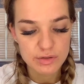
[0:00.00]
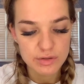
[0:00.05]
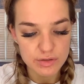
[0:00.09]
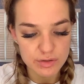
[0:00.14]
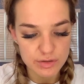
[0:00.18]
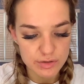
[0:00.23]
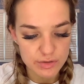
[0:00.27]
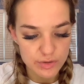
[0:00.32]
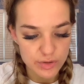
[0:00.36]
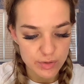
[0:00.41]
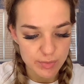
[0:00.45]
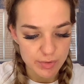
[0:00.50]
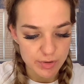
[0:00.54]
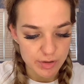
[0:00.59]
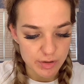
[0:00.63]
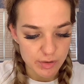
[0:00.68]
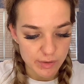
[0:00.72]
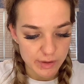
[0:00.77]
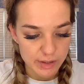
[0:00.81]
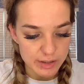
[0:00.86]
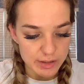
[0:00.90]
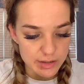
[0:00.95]
super
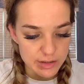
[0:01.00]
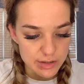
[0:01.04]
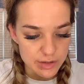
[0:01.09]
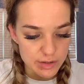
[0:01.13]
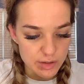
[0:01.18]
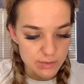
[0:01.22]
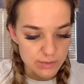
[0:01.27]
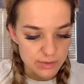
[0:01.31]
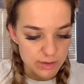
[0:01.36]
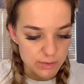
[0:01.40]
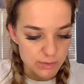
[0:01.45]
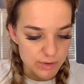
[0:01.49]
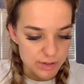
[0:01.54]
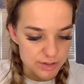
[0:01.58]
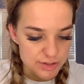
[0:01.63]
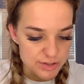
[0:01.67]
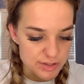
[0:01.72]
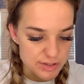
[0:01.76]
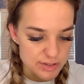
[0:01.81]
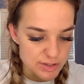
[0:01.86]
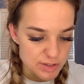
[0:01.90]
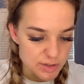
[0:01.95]
annoying. You don't want to
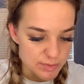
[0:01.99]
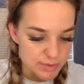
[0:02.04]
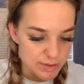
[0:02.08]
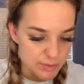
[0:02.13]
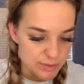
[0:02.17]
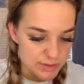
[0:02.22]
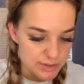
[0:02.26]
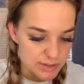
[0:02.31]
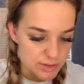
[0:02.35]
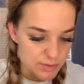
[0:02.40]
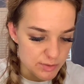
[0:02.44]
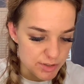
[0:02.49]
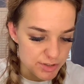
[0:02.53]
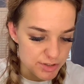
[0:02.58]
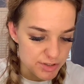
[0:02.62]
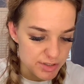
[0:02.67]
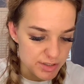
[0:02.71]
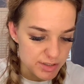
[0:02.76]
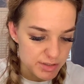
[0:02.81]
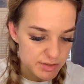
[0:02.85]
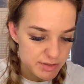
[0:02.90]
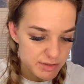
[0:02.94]
watch this. Nobody wants to watch
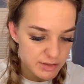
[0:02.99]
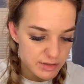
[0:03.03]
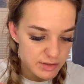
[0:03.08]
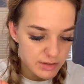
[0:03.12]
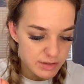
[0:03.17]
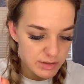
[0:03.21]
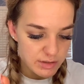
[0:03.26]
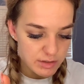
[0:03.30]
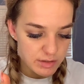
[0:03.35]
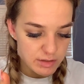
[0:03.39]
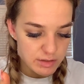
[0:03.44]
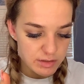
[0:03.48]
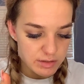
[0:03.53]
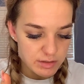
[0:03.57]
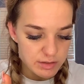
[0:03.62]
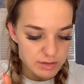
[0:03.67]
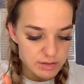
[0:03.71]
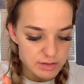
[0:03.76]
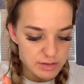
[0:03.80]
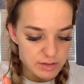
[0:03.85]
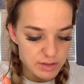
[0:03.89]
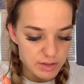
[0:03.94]
this.
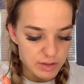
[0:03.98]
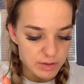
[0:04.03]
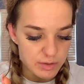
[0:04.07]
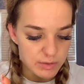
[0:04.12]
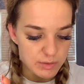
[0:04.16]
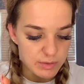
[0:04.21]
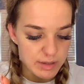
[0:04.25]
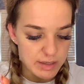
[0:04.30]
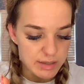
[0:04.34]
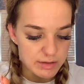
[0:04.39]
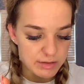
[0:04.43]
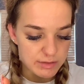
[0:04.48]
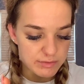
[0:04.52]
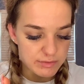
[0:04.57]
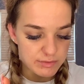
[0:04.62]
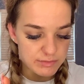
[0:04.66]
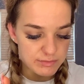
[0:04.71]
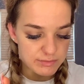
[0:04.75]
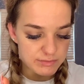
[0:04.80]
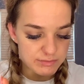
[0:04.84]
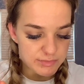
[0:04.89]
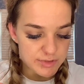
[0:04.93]
So I'll
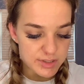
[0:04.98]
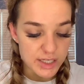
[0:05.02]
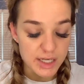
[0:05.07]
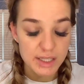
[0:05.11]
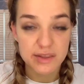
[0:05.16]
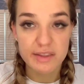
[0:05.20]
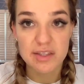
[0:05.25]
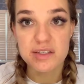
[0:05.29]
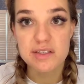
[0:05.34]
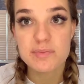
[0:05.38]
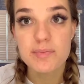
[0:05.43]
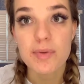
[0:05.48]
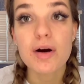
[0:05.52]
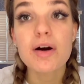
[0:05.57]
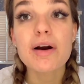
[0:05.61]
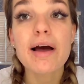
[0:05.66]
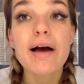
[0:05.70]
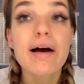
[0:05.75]
cut this part